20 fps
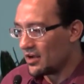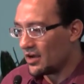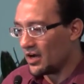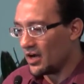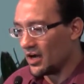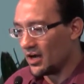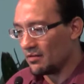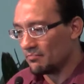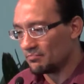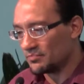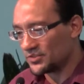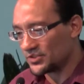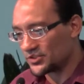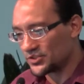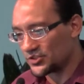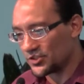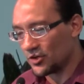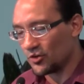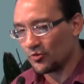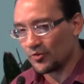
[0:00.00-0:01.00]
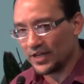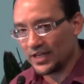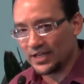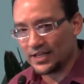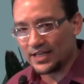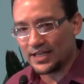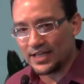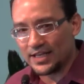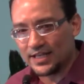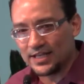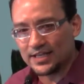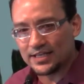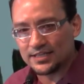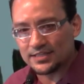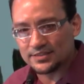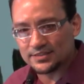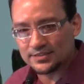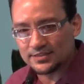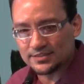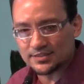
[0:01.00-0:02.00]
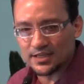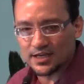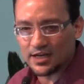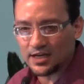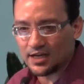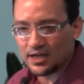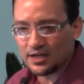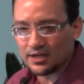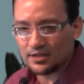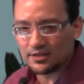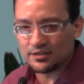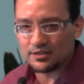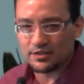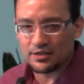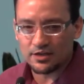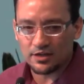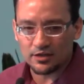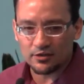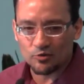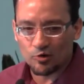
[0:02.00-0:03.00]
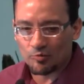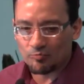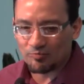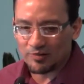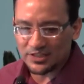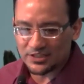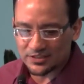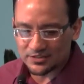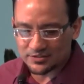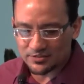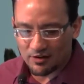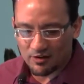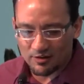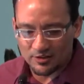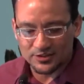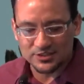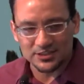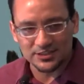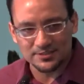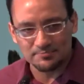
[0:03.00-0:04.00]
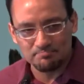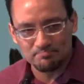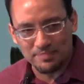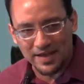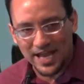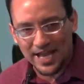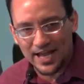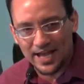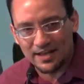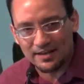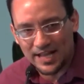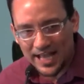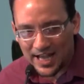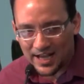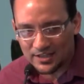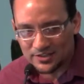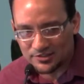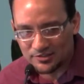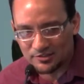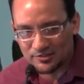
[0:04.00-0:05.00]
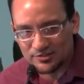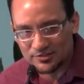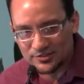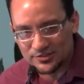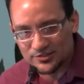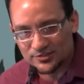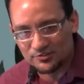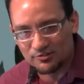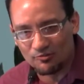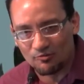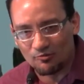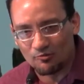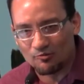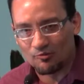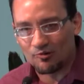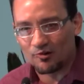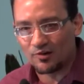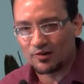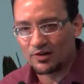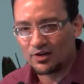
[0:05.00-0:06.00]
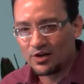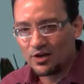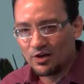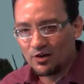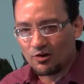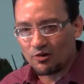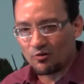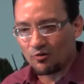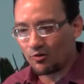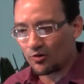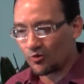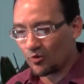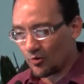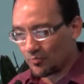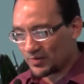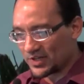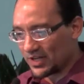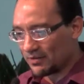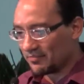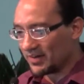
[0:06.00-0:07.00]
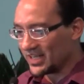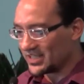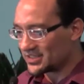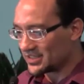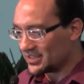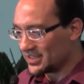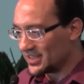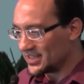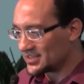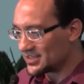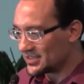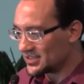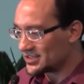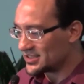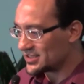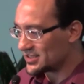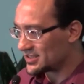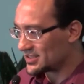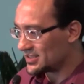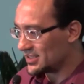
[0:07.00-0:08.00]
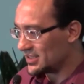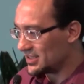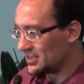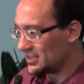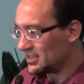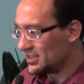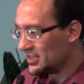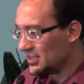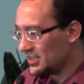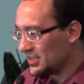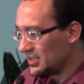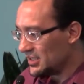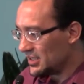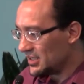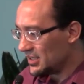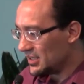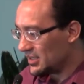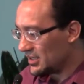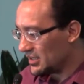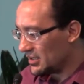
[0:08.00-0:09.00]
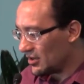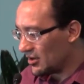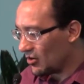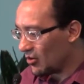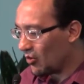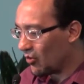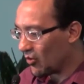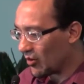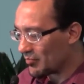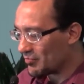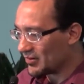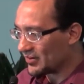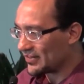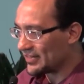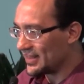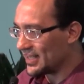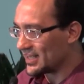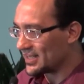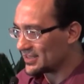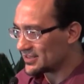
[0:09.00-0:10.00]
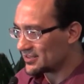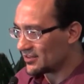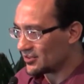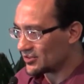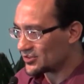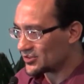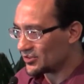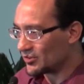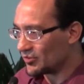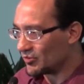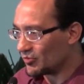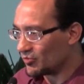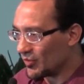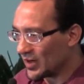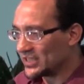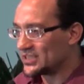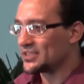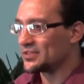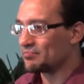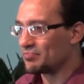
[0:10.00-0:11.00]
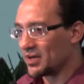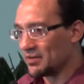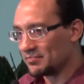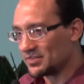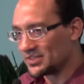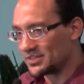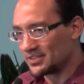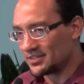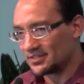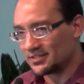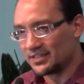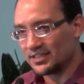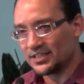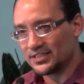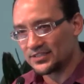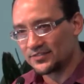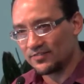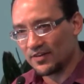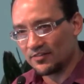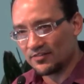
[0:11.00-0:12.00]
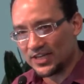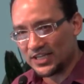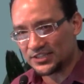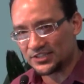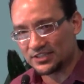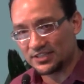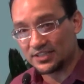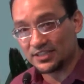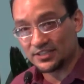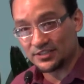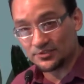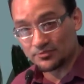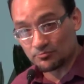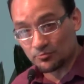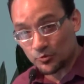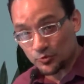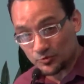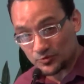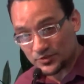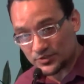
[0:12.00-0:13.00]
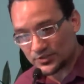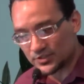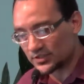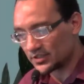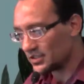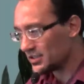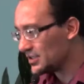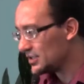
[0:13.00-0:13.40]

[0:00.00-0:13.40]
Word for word: Um, so it is, uh, uh, corporations aren't just bad actors or, or corporate domination isn't just a, a, a horrible thing, it's also white supremacist in its foundation and its roots.